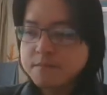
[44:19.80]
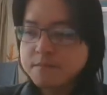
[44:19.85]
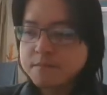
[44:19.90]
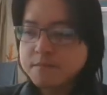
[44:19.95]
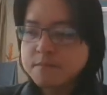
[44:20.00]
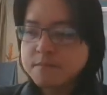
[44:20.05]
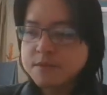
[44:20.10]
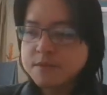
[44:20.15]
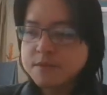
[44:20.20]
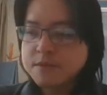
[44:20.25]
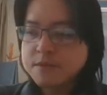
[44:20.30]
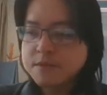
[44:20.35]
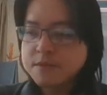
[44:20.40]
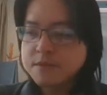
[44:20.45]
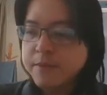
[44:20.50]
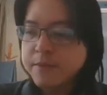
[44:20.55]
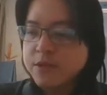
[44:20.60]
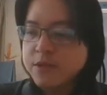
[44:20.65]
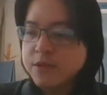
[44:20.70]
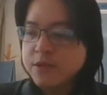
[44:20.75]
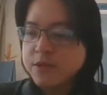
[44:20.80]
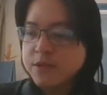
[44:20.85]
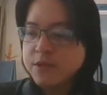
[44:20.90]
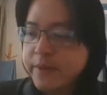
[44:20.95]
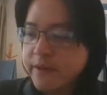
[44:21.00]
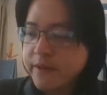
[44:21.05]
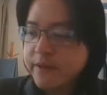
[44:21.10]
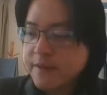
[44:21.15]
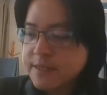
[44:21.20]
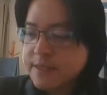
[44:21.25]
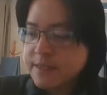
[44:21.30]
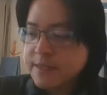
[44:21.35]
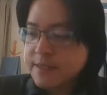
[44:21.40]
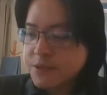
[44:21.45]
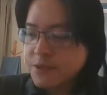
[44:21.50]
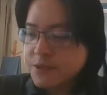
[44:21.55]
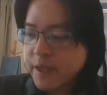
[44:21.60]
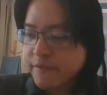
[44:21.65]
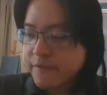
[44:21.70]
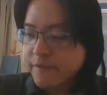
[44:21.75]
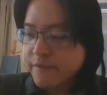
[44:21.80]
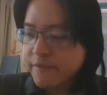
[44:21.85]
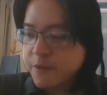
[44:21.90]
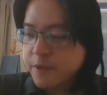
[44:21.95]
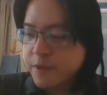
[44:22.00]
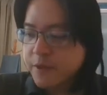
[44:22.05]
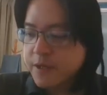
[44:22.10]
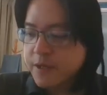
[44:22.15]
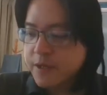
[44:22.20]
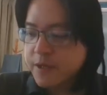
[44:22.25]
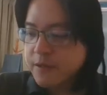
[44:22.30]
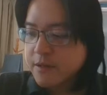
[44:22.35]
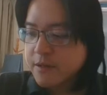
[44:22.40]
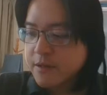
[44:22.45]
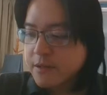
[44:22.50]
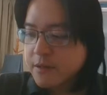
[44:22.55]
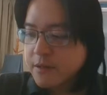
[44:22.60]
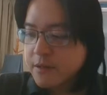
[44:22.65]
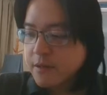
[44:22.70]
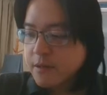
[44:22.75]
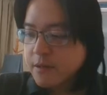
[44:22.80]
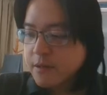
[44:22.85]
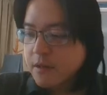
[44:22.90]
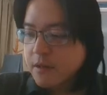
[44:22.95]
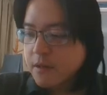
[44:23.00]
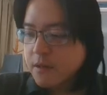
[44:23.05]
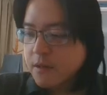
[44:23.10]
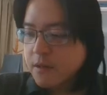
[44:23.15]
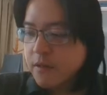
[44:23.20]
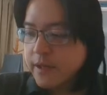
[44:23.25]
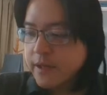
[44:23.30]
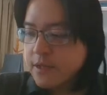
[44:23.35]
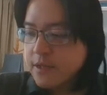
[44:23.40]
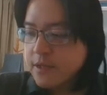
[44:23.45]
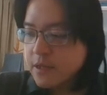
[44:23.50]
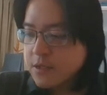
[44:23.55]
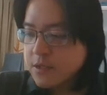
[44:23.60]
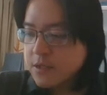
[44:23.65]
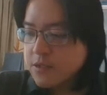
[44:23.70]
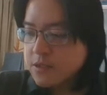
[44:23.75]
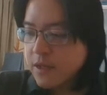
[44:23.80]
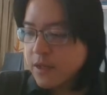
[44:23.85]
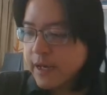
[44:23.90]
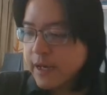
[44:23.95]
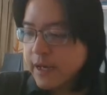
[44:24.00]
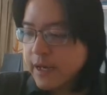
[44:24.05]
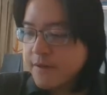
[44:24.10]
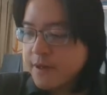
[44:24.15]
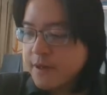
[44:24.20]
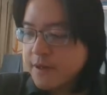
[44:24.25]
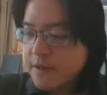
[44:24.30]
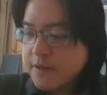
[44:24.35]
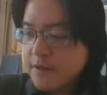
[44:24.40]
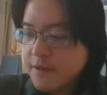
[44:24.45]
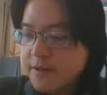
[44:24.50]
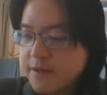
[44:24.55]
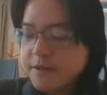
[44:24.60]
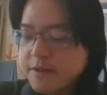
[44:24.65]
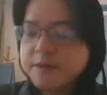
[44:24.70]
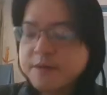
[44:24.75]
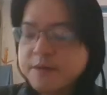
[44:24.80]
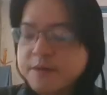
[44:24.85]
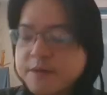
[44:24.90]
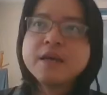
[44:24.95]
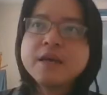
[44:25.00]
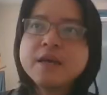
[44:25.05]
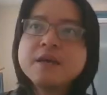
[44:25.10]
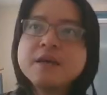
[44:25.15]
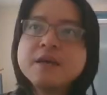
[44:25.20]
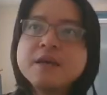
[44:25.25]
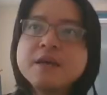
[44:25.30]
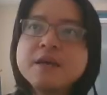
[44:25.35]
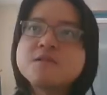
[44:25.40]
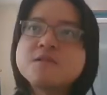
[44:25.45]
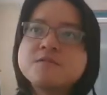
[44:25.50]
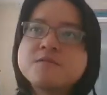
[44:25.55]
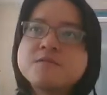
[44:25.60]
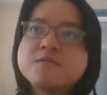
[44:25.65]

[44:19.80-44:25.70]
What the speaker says: So let me do a bit of a sidetrack very quickly. Okay, so I have a theorem. So